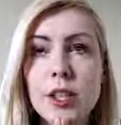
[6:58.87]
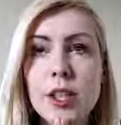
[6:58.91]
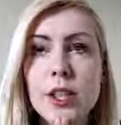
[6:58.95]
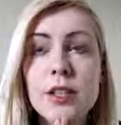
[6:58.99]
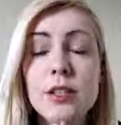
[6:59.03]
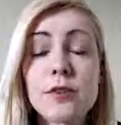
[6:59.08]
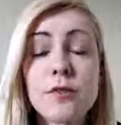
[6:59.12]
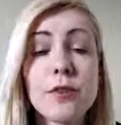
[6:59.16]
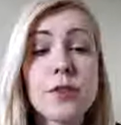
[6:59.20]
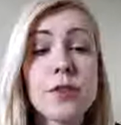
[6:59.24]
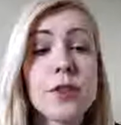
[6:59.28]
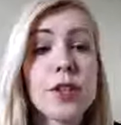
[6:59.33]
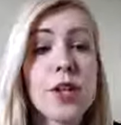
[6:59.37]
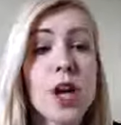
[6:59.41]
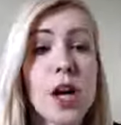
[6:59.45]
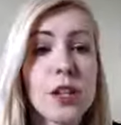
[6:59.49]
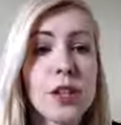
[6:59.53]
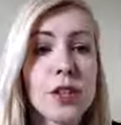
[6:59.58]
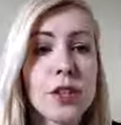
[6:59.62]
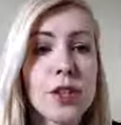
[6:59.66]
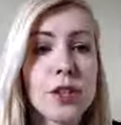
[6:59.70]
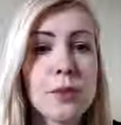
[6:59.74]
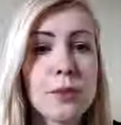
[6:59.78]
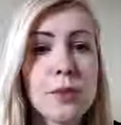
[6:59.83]
very
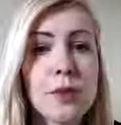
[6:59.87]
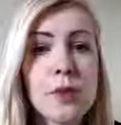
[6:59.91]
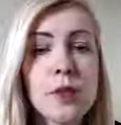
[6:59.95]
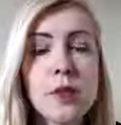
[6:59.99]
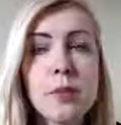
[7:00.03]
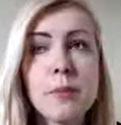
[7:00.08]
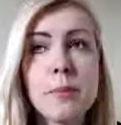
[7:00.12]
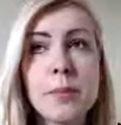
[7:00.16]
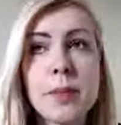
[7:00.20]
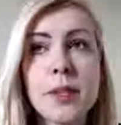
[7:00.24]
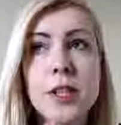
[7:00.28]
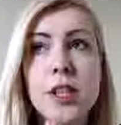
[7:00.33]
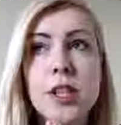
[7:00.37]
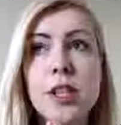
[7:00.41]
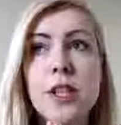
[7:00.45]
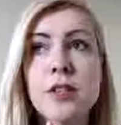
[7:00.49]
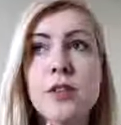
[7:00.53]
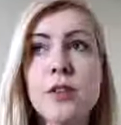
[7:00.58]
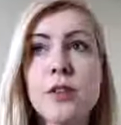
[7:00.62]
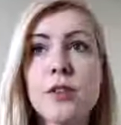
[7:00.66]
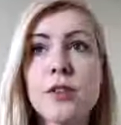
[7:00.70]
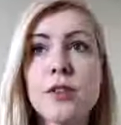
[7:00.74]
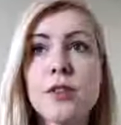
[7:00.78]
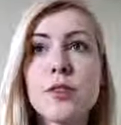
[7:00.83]
knowledgeable, but
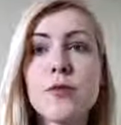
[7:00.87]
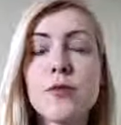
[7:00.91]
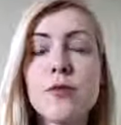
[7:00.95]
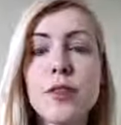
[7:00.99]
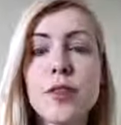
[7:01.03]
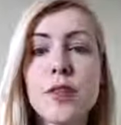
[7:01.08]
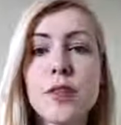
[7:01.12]
she's also very